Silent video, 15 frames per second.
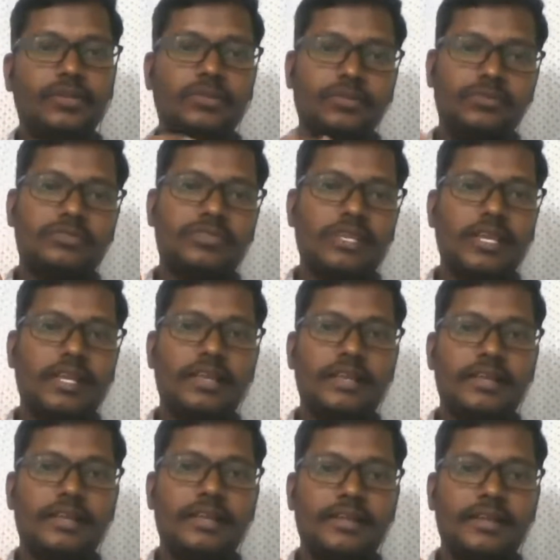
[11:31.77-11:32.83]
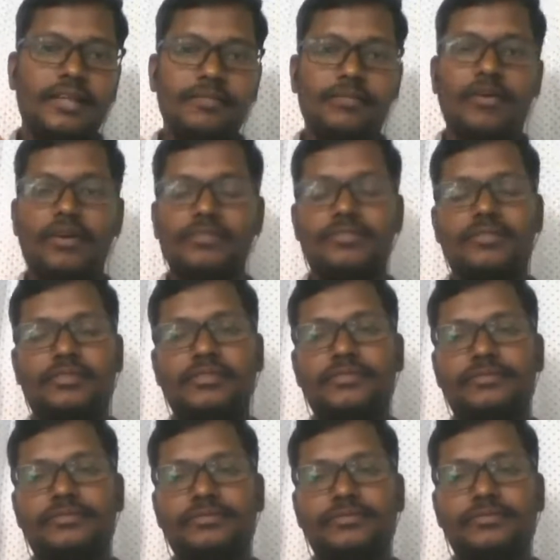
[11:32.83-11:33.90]
who say, I am
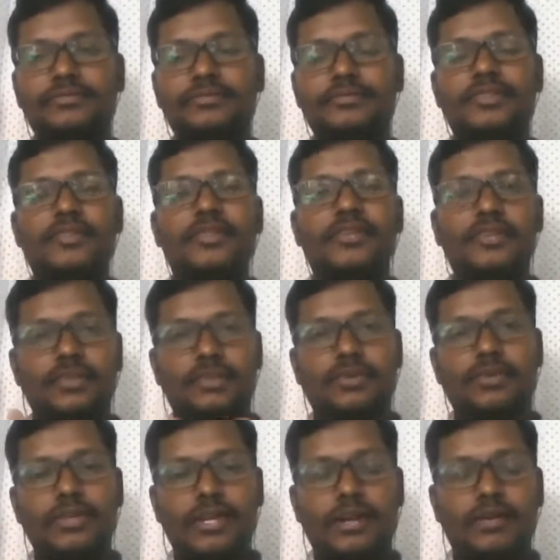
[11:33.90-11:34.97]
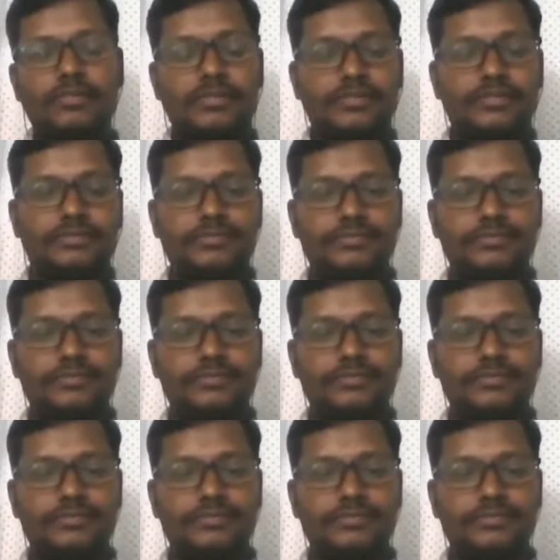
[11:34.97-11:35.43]
also going out